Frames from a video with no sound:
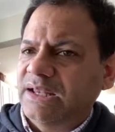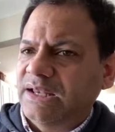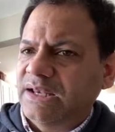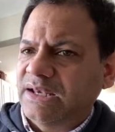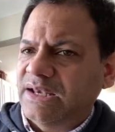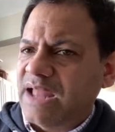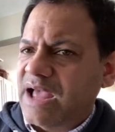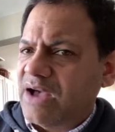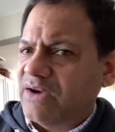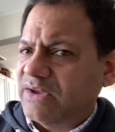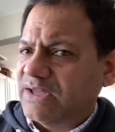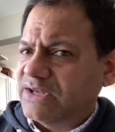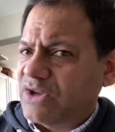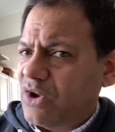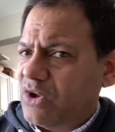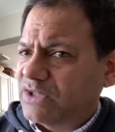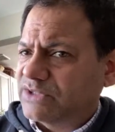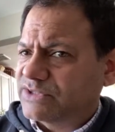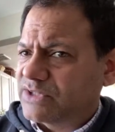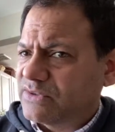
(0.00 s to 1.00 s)
Now, it
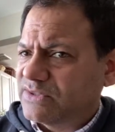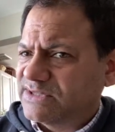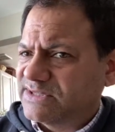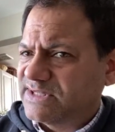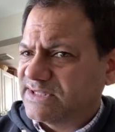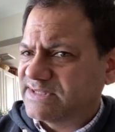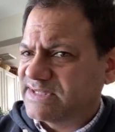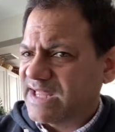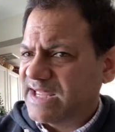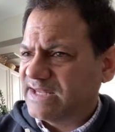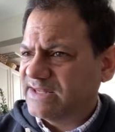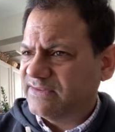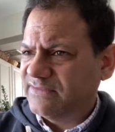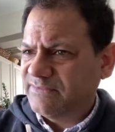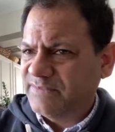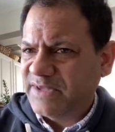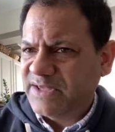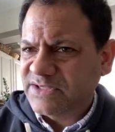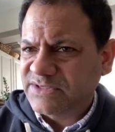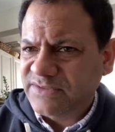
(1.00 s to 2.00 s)
also is
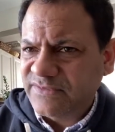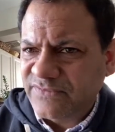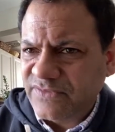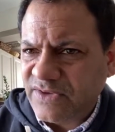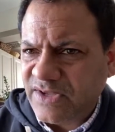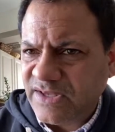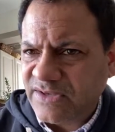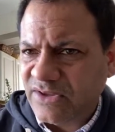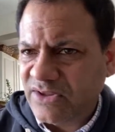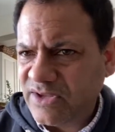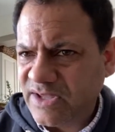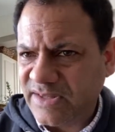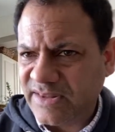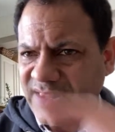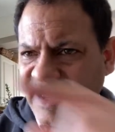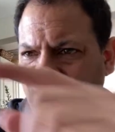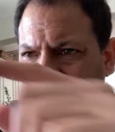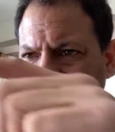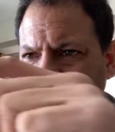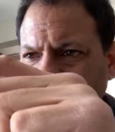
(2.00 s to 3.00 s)
distinctive because if you can look at
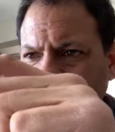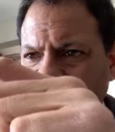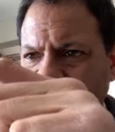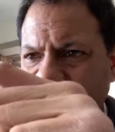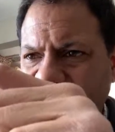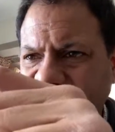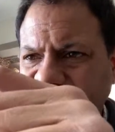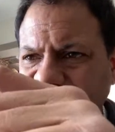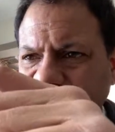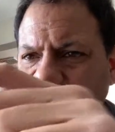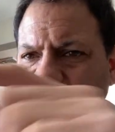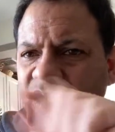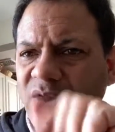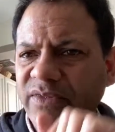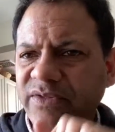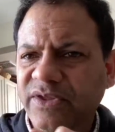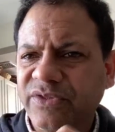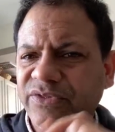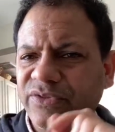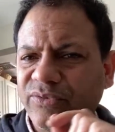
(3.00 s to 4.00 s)
that, why it's
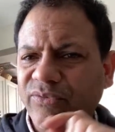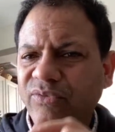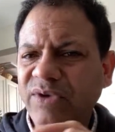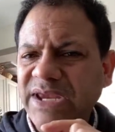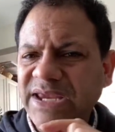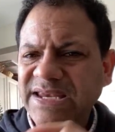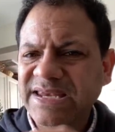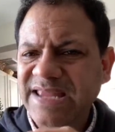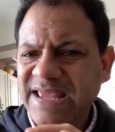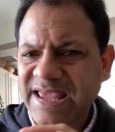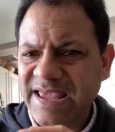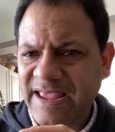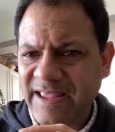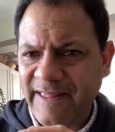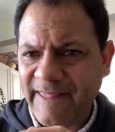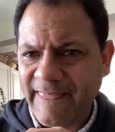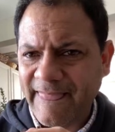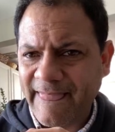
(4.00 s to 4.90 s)
called the three D.